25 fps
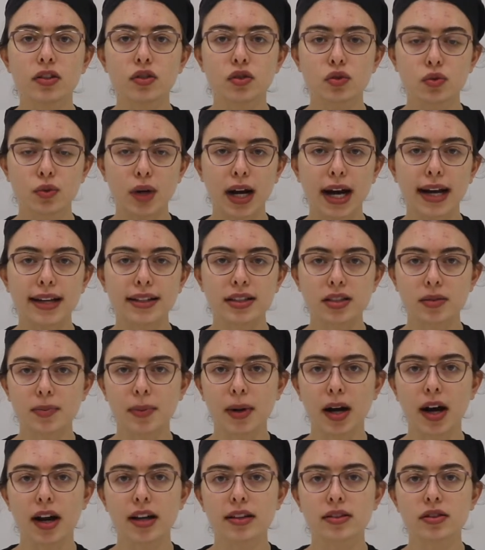dry
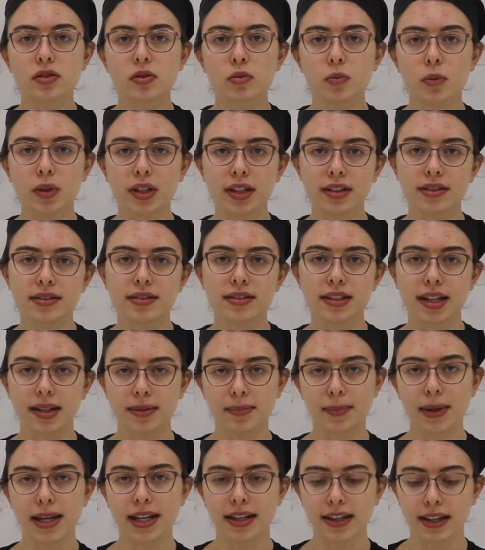spots when it's done
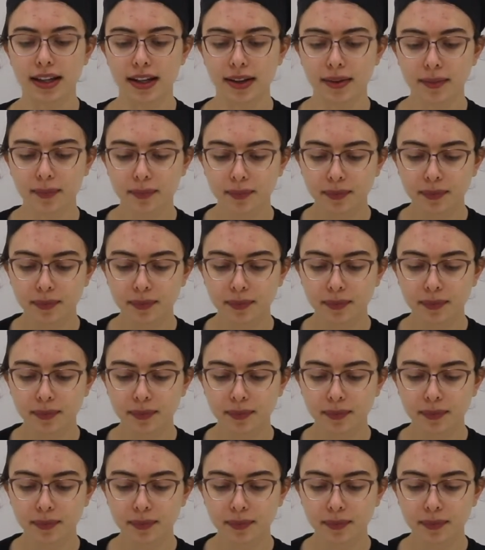baking.